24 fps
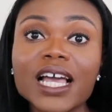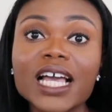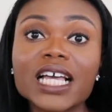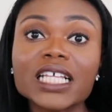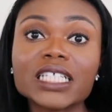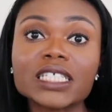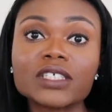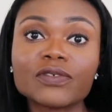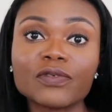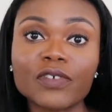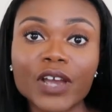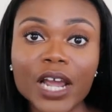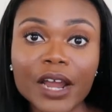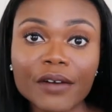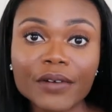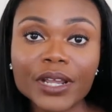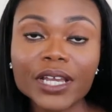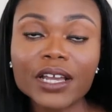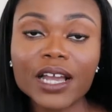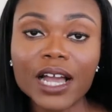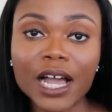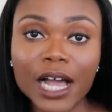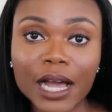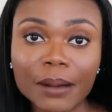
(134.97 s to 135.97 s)
It's very
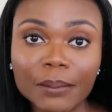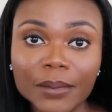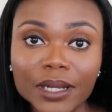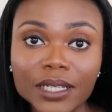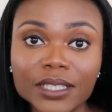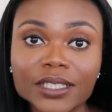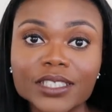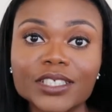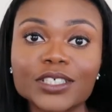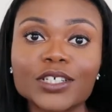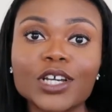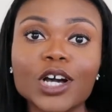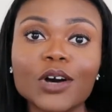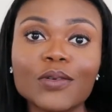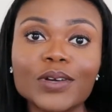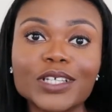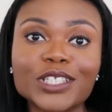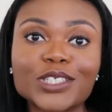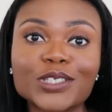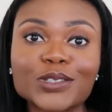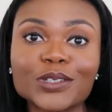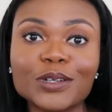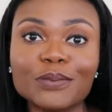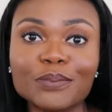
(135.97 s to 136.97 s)
common to go
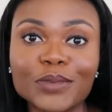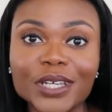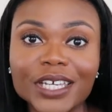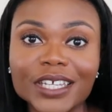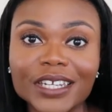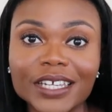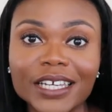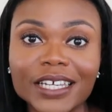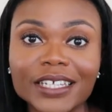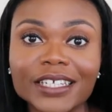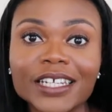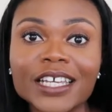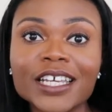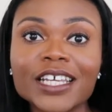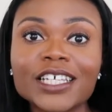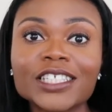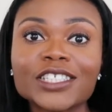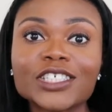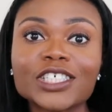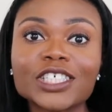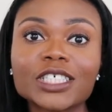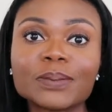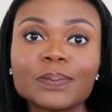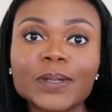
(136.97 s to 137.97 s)
into a meeting
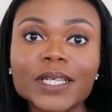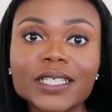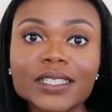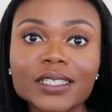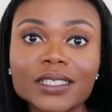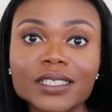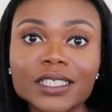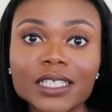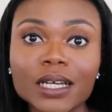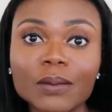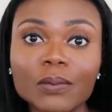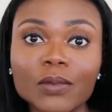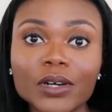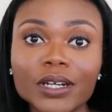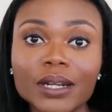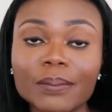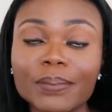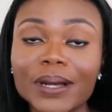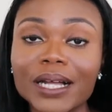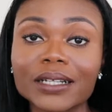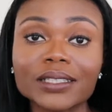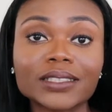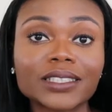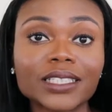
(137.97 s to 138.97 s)
to speak to someone
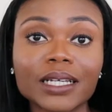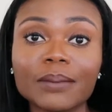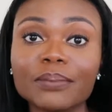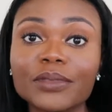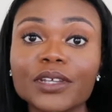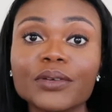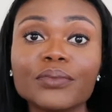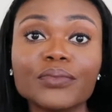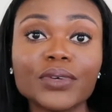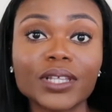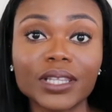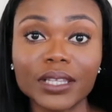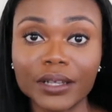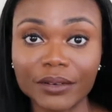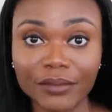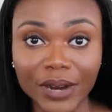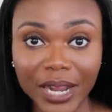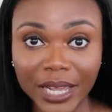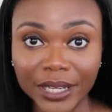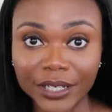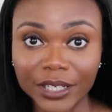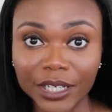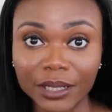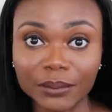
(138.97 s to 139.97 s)
about something really
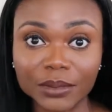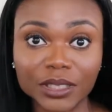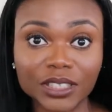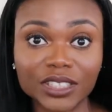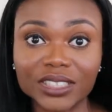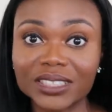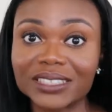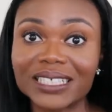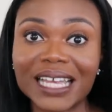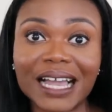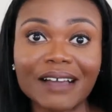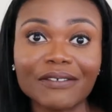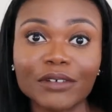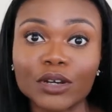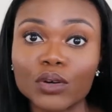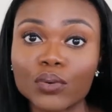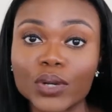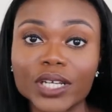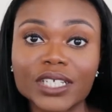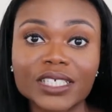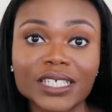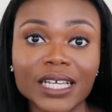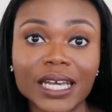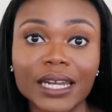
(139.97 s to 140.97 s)
random, to just have a
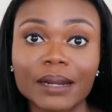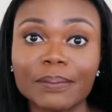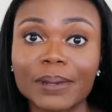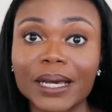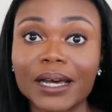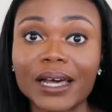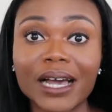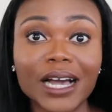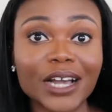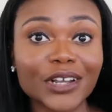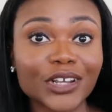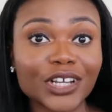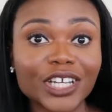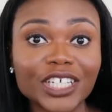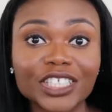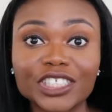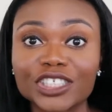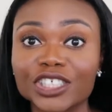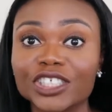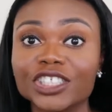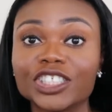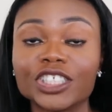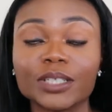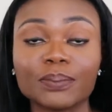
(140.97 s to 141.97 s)
quick chat about how your
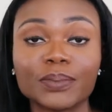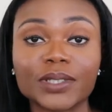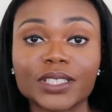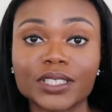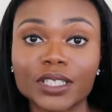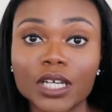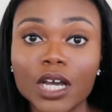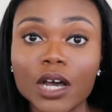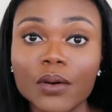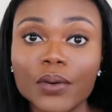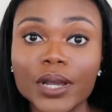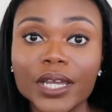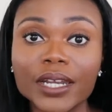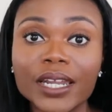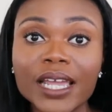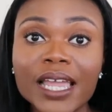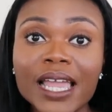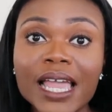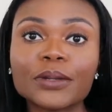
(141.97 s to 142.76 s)
internship is going.